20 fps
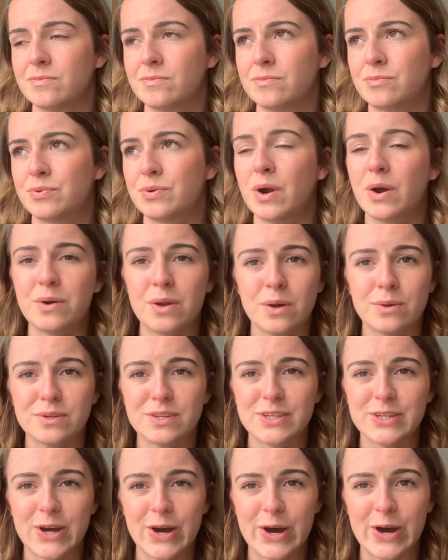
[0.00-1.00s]

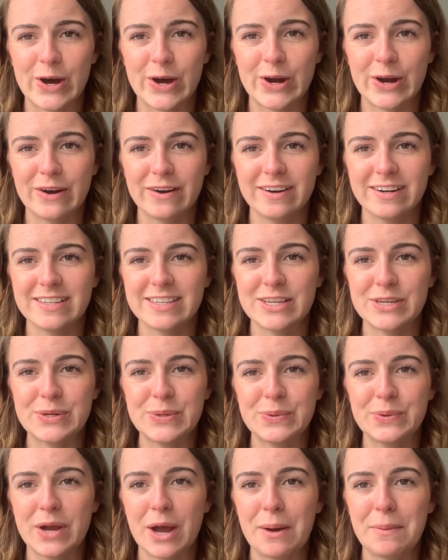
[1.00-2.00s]
Protostar is a new
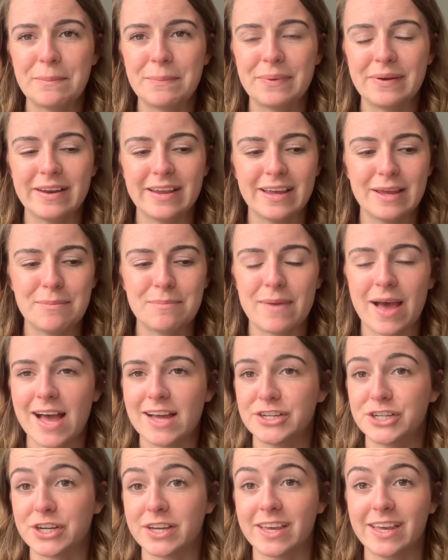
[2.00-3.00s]
company,
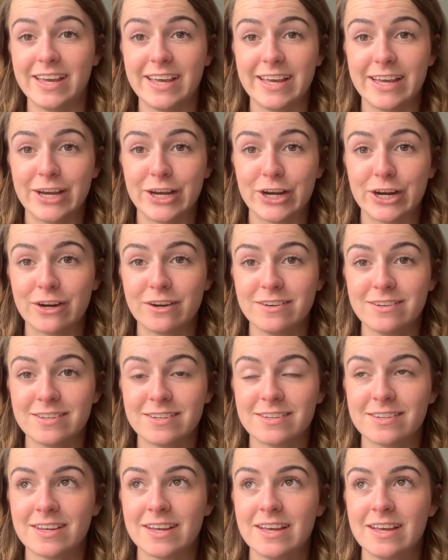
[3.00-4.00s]
Magic
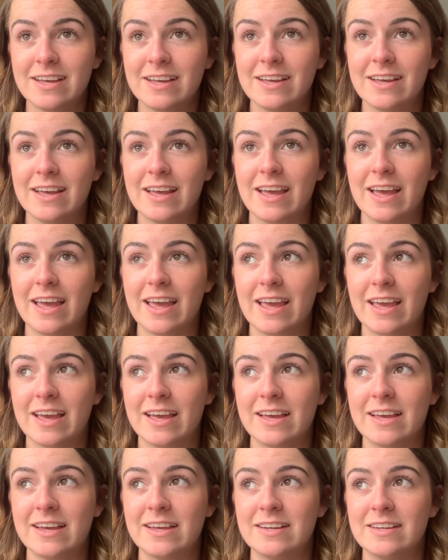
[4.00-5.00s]
Ears,
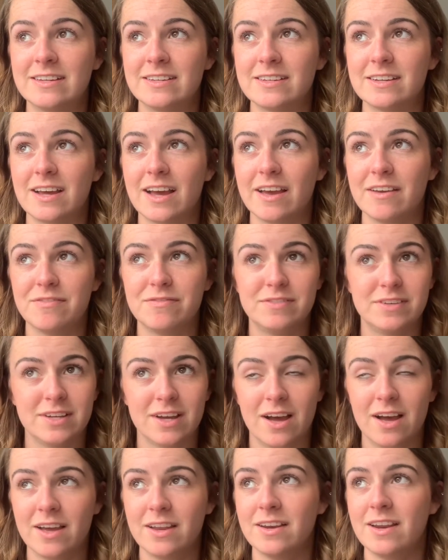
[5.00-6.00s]
and I've
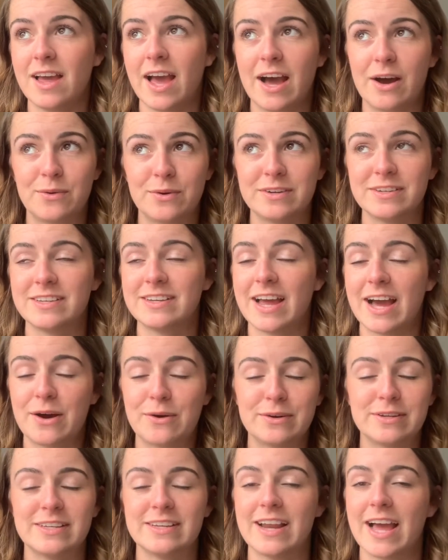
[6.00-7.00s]
done hours and
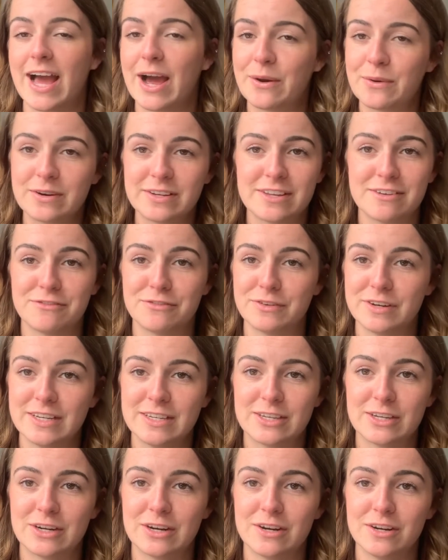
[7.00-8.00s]
hours and hours of
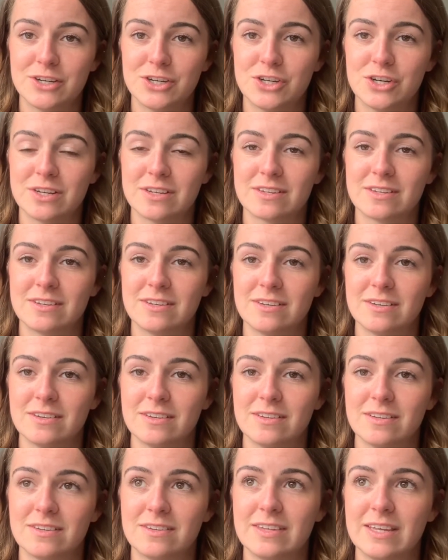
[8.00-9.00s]
research just
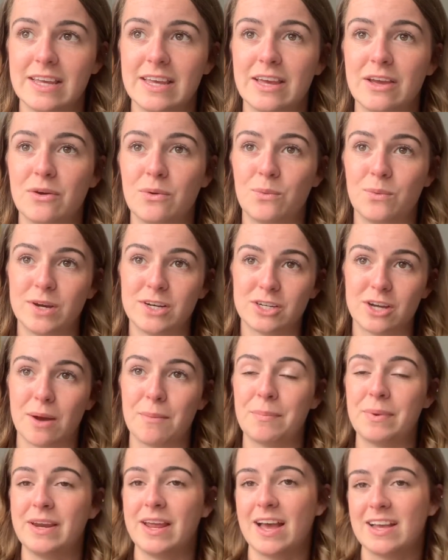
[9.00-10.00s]
seeing which
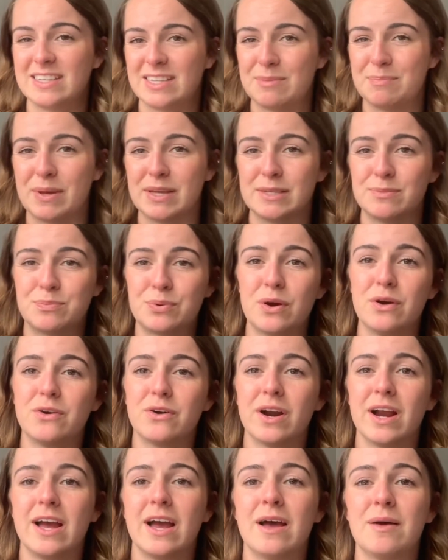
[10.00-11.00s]
company has the best
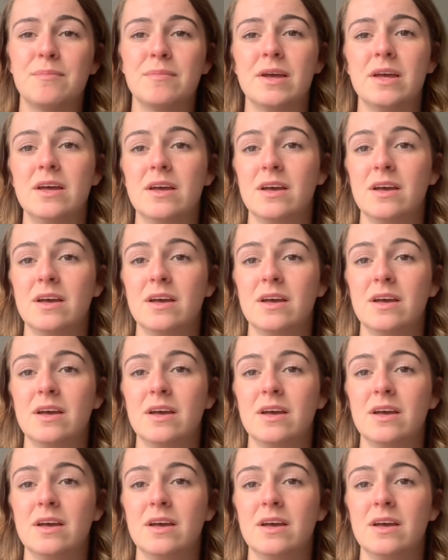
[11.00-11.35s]
program,